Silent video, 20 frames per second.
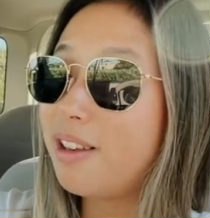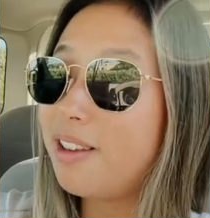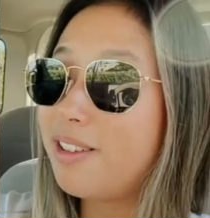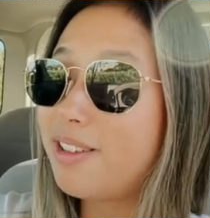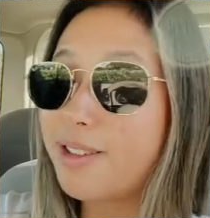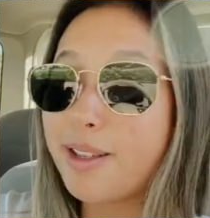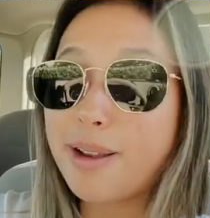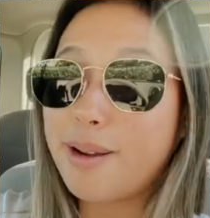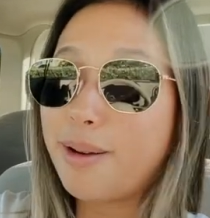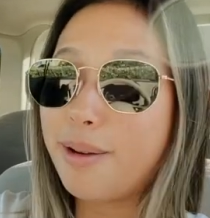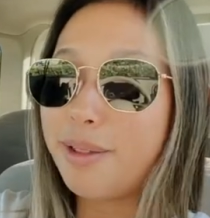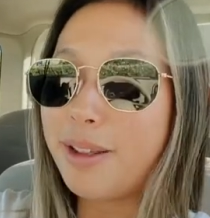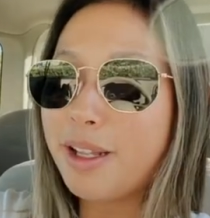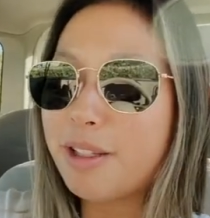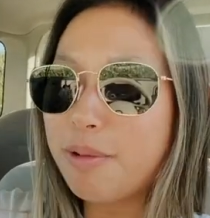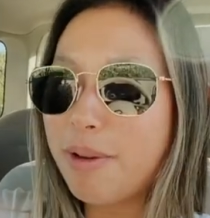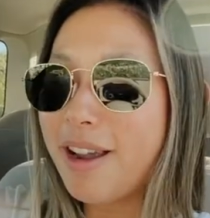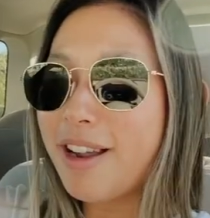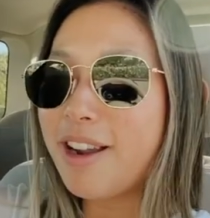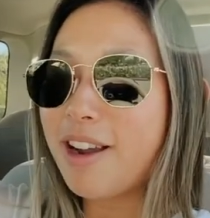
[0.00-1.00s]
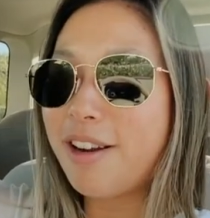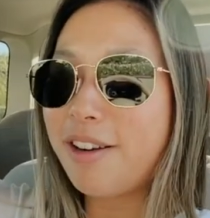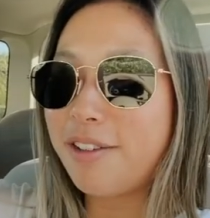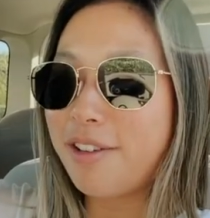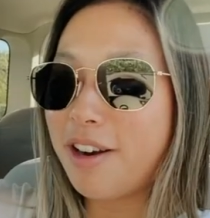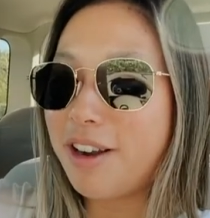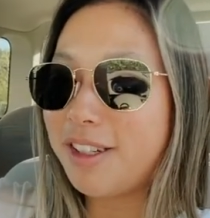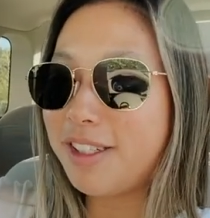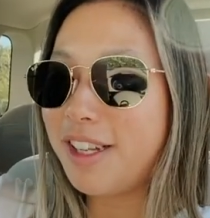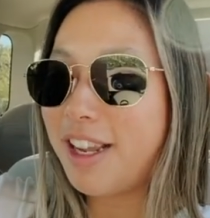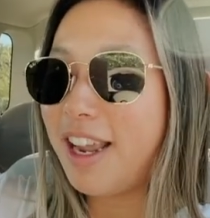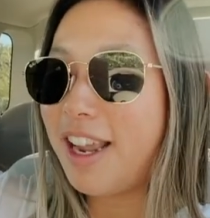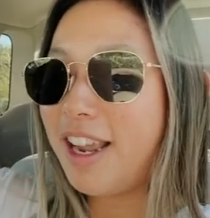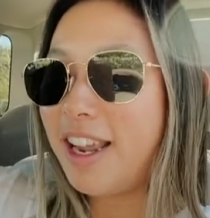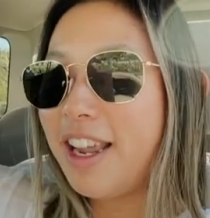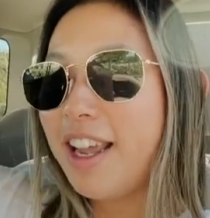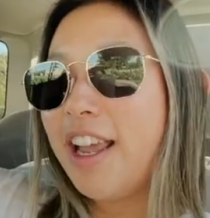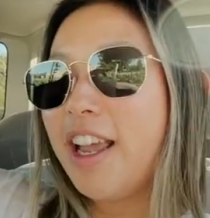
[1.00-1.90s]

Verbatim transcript: So that's why I got grande.